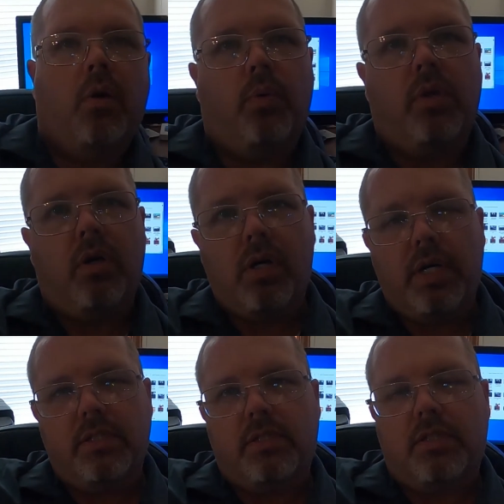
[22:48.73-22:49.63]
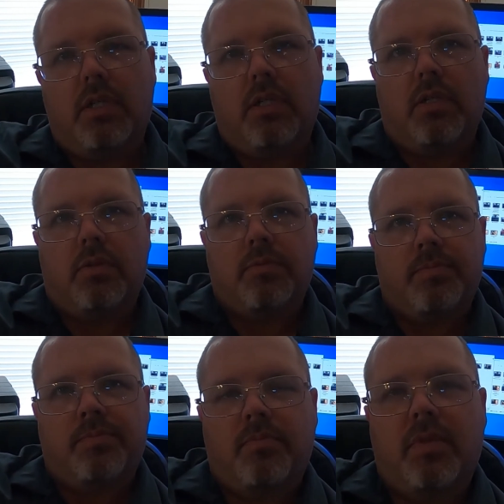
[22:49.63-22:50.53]
Well, alright,
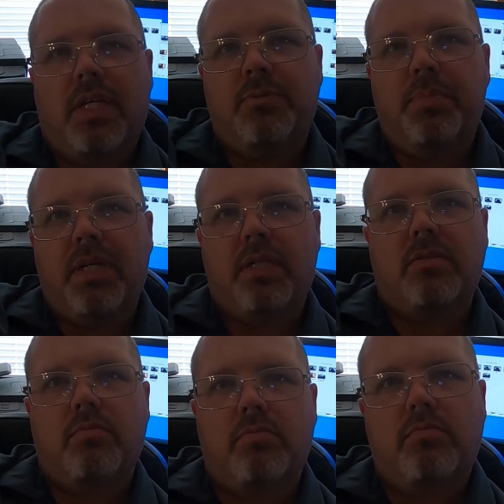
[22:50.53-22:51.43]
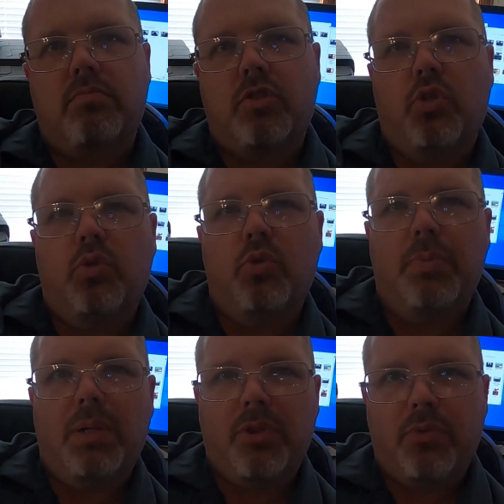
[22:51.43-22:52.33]
it's been 2,
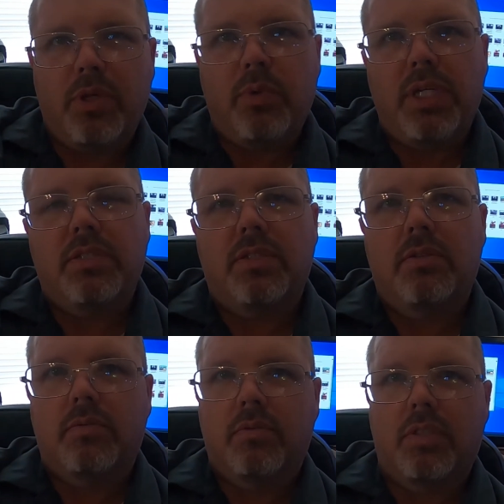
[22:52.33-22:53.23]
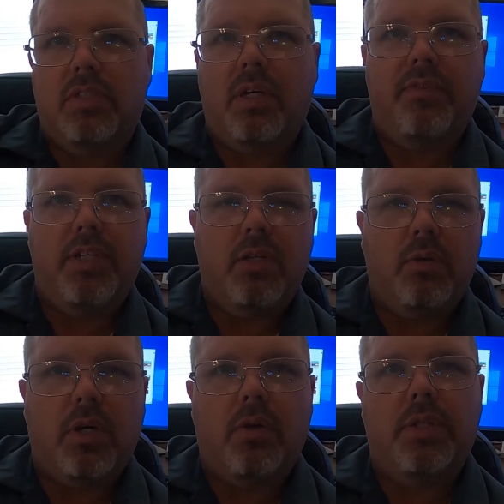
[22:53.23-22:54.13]
maybe 3 weeks since I
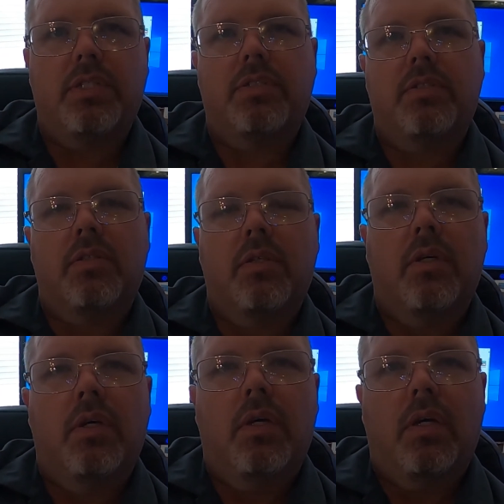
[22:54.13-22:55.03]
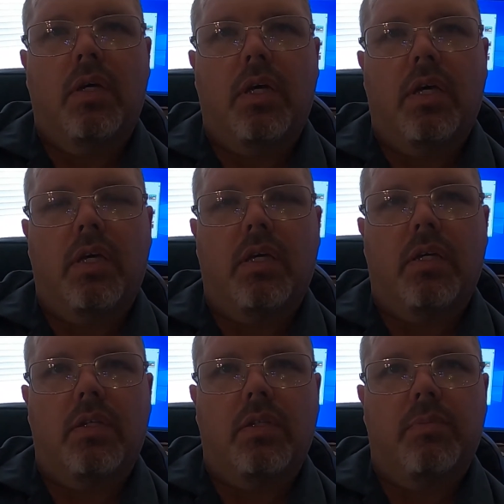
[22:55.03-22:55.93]
videoed all this,
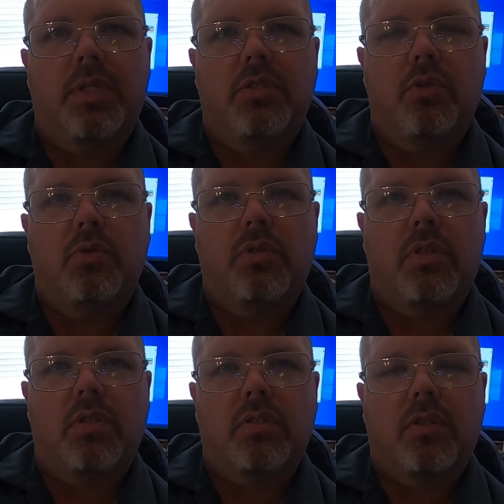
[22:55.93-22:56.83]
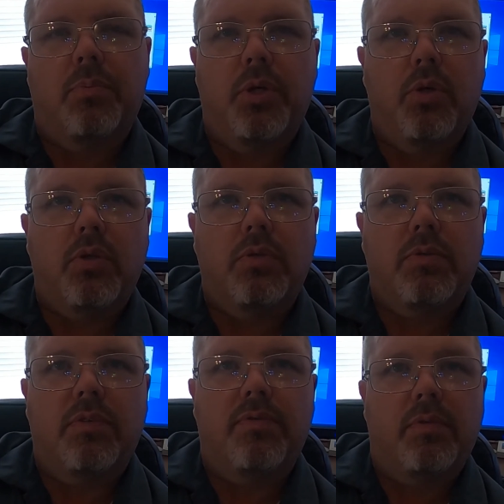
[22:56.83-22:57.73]
and been using the computer. I
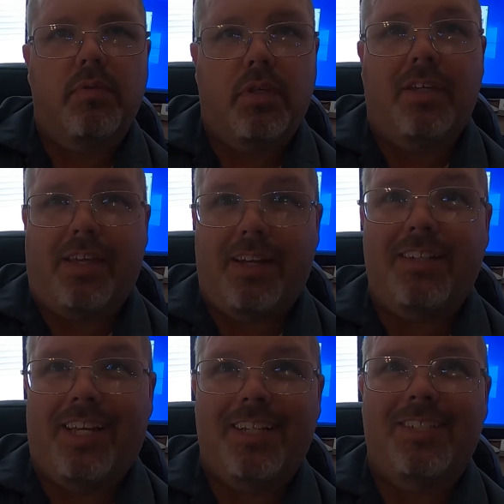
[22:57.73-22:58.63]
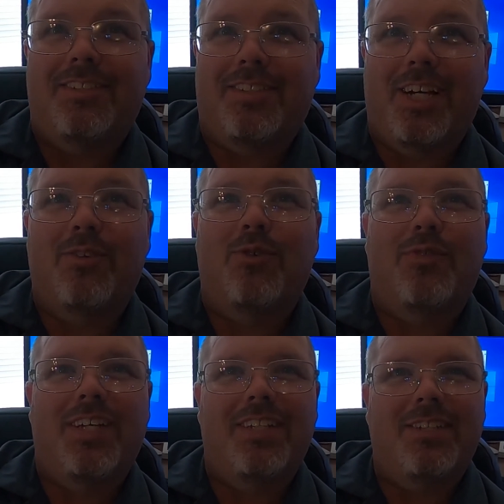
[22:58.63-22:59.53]
done edited several
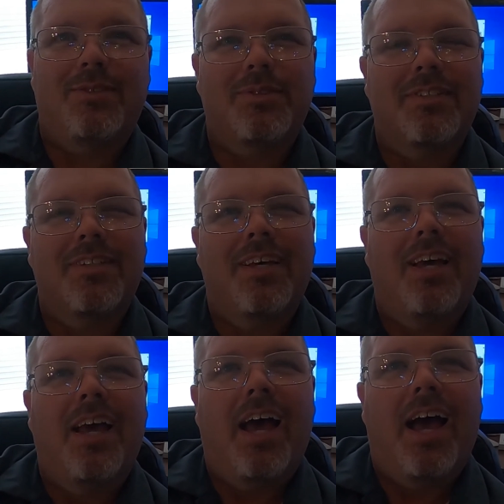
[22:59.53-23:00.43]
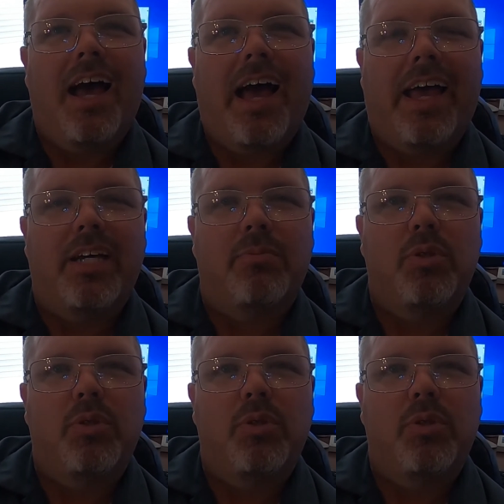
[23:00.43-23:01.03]
videos. I am